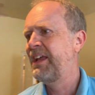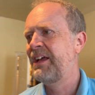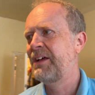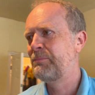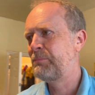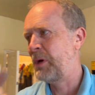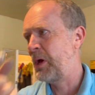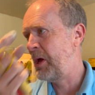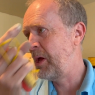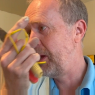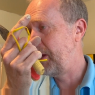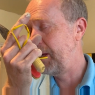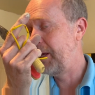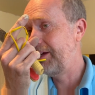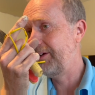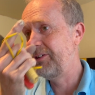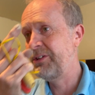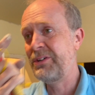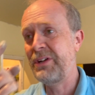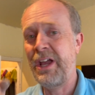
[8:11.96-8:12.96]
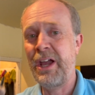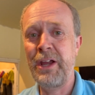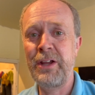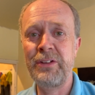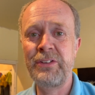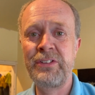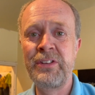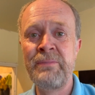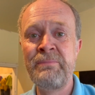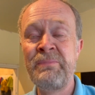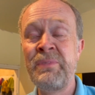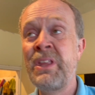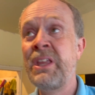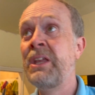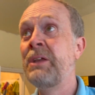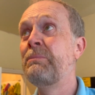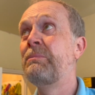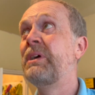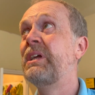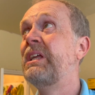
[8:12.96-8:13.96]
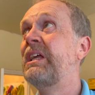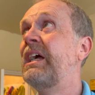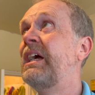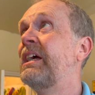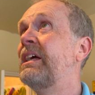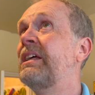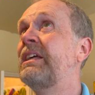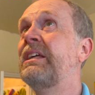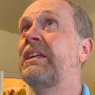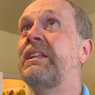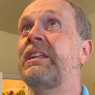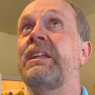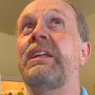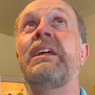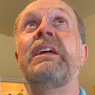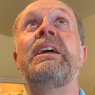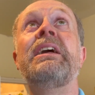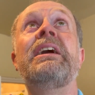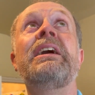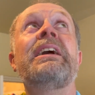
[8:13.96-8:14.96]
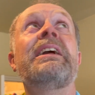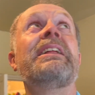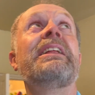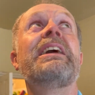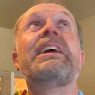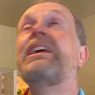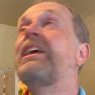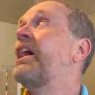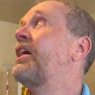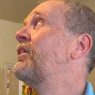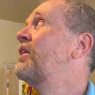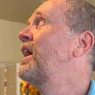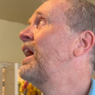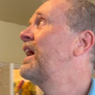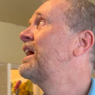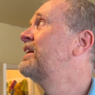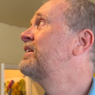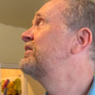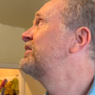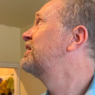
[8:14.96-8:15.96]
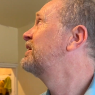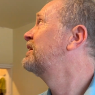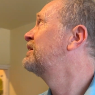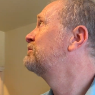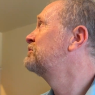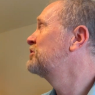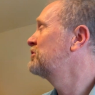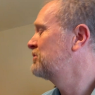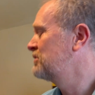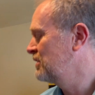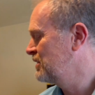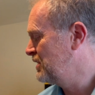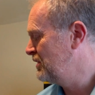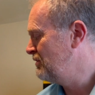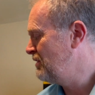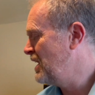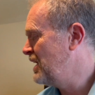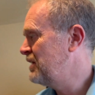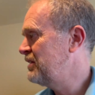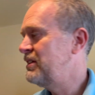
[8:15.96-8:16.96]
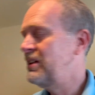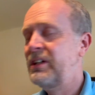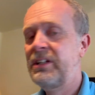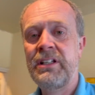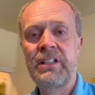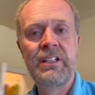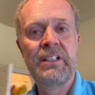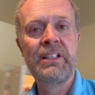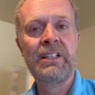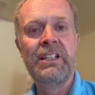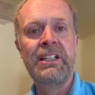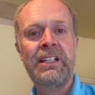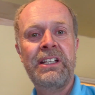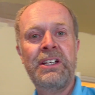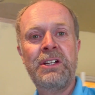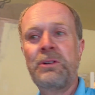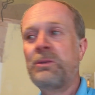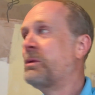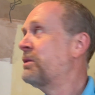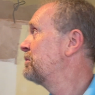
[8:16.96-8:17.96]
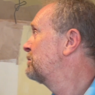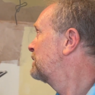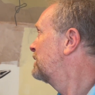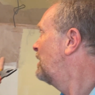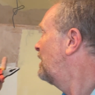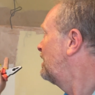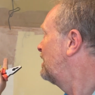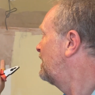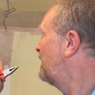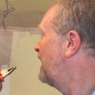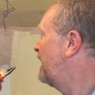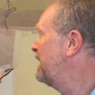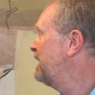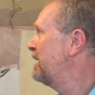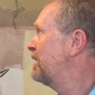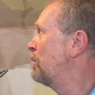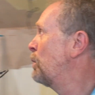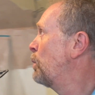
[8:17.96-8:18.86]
but who knows? But yeah, there you go. And I'm just looking around. What do we got, hey?